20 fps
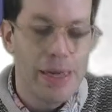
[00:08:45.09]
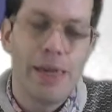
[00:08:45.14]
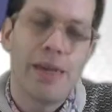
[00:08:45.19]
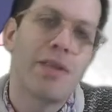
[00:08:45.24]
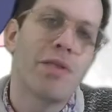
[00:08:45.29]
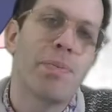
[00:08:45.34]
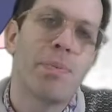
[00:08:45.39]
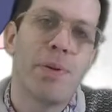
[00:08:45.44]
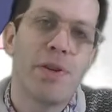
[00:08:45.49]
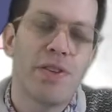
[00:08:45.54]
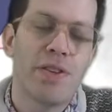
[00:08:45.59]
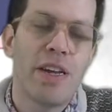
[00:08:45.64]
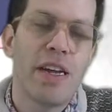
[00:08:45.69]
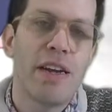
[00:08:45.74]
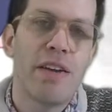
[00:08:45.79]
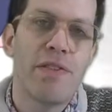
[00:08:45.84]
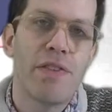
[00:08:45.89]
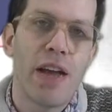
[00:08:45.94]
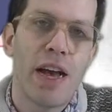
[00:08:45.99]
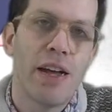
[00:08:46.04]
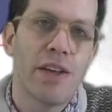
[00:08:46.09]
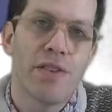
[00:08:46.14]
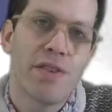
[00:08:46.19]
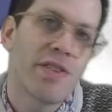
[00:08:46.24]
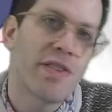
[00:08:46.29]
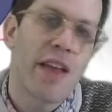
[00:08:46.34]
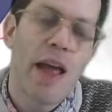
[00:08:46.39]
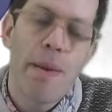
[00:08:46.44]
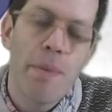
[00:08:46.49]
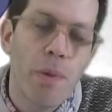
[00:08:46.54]
it's perceived as
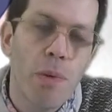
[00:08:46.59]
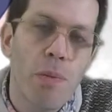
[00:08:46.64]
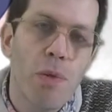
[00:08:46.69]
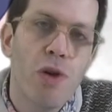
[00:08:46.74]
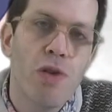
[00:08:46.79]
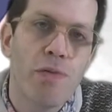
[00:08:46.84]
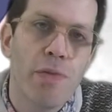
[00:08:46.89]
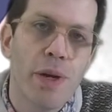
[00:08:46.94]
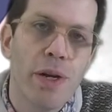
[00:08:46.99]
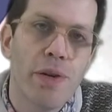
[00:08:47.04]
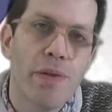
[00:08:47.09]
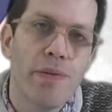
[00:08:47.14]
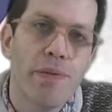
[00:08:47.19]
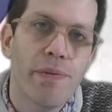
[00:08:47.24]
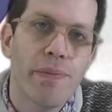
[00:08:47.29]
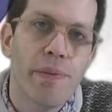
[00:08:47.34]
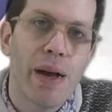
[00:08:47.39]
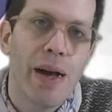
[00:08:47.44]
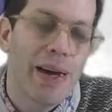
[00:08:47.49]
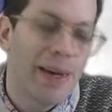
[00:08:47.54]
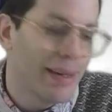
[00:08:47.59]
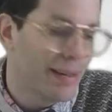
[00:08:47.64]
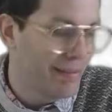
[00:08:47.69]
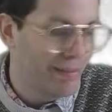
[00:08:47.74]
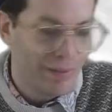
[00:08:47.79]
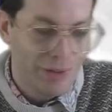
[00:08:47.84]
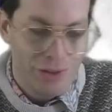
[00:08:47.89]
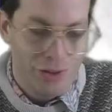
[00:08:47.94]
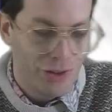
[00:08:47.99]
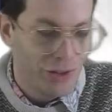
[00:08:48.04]
stable movement.
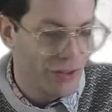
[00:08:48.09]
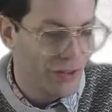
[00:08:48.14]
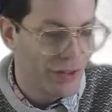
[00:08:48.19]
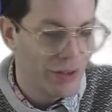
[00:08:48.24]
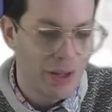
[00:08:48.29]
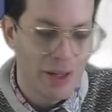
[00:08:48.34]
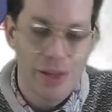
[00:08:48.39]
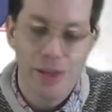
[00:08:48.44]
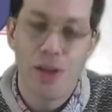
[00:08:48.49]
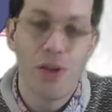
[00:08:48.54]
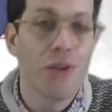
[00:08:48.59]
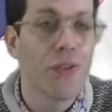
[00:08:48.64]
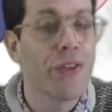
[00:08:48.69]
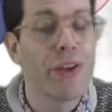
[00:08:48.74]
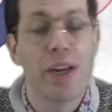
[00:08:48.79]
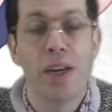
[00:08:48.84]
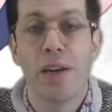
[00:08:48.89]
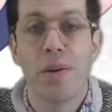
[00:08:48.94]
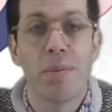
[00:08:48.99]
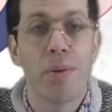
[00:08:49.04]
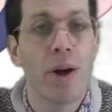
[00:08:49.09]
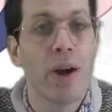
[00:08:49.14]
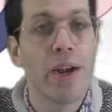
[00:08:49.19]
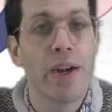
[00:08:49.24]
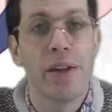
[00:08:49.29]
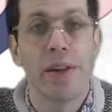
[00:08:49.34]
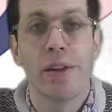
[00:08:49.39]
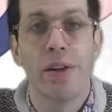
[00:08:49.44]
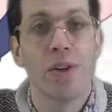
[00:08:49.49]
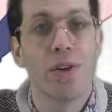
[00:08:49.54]
It's just a little thing in your
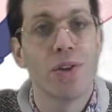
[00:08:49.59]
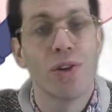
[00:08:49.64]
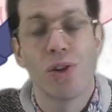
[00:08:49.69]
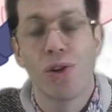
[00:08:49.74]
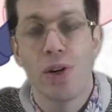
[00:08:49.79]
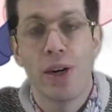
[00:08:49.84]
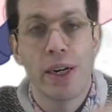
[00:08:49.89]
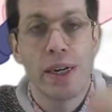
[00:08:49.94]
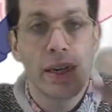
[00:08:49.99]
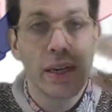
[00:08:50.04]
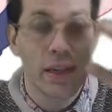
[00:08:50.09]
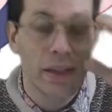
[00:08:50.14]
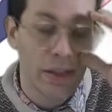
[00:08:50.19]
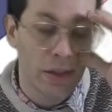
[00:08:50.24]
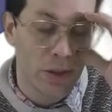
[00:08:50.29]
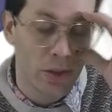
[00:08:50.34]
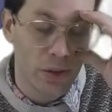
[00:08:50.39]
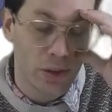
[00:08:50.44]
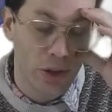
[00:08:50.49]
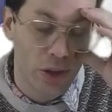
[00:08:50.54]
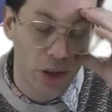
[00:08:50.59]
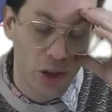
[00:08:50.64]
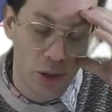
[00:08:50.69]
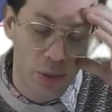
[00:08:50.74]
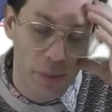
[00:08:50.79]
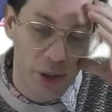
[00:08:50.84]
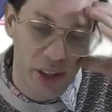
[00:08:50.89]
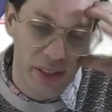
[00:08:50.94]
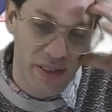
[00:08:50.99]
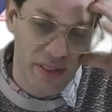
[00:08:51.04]
brain, a little trick, a little
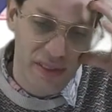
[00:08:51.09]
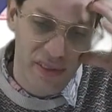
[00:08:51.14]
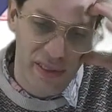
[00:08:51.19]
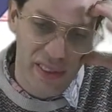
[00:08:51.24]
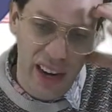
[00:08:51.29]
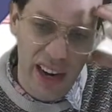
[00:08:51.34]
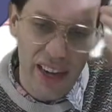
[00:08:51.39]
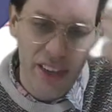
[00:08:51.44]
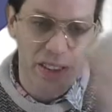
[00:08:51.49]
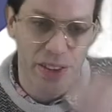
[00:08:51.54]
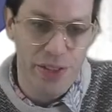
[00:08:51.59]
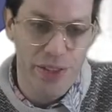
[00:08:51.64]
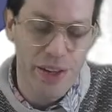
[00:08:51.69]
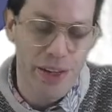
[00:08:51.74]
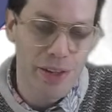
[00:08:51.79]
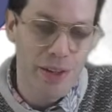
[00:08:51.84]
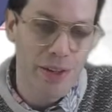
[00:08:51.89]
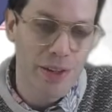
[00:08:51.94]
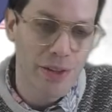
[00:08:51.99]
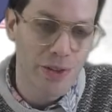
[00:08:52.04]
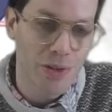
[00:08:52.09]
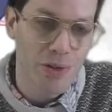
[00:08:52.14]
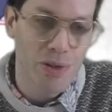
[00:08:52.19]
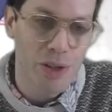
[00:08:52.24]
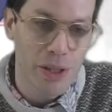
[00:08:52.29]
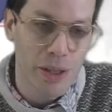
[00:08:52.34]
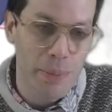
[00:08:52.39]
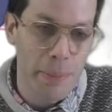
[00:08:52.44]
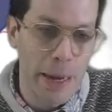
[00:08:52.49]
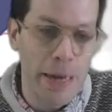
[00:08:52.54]
human nature thing that doesn't
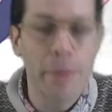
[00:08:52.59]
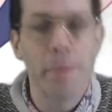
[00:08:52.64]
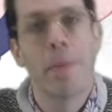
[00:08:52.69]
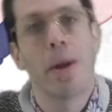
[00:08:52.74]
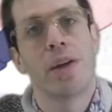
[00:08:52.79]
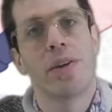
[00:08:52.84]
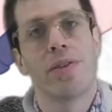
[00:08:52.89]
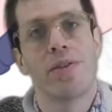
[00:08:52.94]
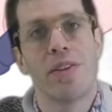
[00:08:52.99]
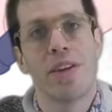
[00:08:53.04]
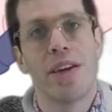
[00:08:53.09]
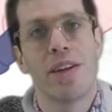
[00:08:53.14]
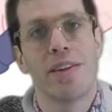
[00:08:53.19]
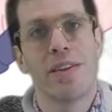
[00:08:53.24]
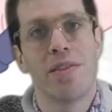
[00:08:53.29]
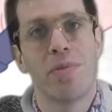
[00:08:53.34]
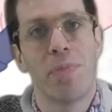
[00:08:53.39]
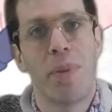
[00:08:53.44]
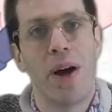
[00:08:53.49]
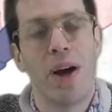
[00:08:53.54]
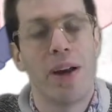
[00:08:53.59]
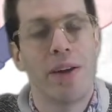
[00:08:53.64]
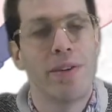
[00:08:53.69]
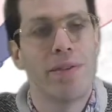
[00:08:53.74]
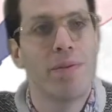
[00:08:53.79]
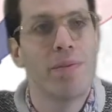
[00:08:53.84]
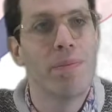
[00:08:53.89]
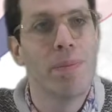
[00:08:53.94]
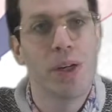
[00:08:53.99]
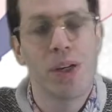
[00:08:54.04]
really make much sense, but
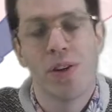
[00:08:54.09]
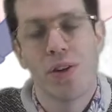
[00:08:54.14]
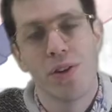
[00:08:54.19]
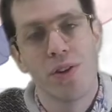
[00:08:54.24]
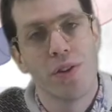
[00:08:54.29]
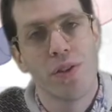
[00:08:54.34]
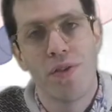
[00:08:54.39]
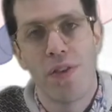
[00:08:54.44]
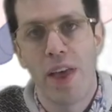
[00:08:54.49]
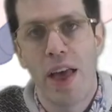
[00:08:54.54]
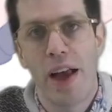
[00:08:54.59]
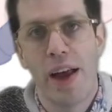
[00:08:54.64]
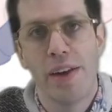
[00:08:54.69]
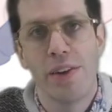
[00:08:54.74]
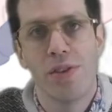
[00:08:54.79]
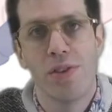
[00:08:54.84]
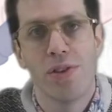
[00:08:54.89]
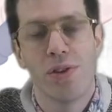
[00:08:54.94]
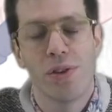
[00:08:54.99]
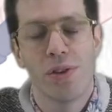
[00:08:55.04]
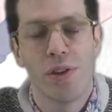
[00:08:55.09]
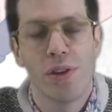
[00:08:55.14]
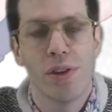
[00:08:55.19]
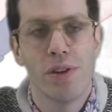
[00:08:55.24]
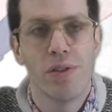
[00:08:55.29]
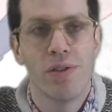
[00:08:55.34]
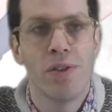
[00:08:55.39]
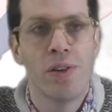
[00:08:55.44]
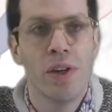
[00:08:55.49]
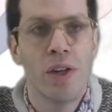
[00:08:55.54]
because of that sort
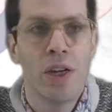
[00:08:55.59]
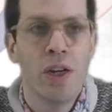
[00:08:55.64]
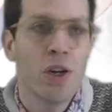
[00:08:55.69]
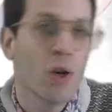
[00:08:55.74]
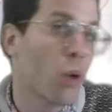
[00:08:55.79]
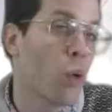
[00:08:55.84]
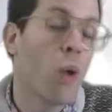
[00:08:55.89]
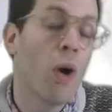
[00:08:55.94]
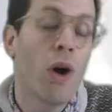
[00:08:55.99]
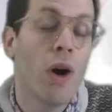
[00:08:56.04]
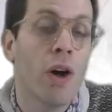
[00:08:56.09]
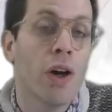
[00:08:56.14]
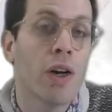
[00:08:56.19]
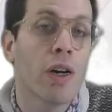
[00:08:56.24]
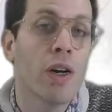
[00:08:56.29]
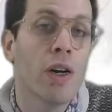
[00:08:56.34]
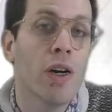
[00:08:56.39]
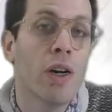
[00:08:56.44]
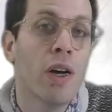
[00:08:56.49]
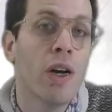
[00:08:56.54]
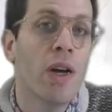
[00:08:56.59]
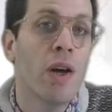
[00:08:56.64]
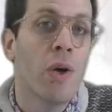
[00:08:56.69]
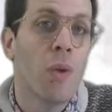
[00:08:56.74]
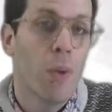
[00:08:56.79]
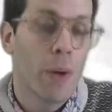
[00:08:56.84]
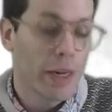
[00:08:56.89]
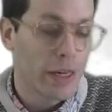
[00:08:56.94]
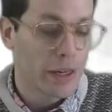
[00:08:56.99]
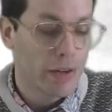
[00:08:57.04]
of quirk,
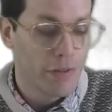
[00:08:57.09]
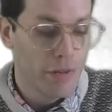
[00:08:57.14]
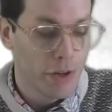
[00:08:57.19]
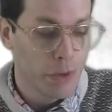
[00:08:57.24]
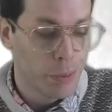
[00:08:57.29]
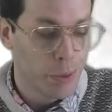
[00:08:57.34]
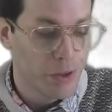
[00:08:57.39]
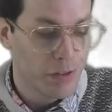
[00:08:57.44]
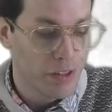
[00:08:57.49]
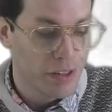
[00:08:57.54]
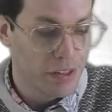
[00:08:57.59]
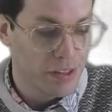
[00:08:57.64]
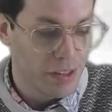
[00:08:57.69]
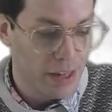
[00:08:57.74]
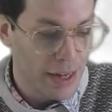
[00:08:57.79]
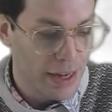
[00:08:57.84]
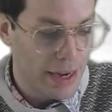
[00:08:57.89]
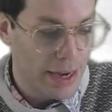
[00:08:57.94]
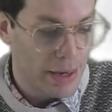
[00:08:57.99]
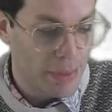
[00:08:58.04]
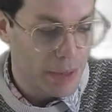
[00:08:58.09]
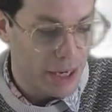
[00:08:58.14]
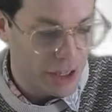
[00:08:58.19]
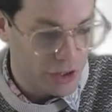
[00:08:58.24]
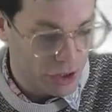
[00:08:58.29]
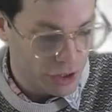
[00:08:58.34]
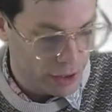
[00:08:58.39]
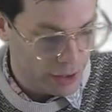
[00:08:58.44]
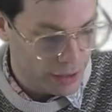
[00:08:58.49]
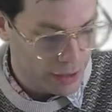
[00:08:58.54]
we can view movies and
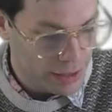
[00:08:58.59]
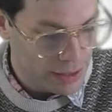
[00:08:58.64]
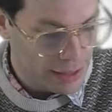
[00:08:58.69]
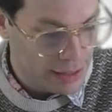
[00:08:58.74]
animation.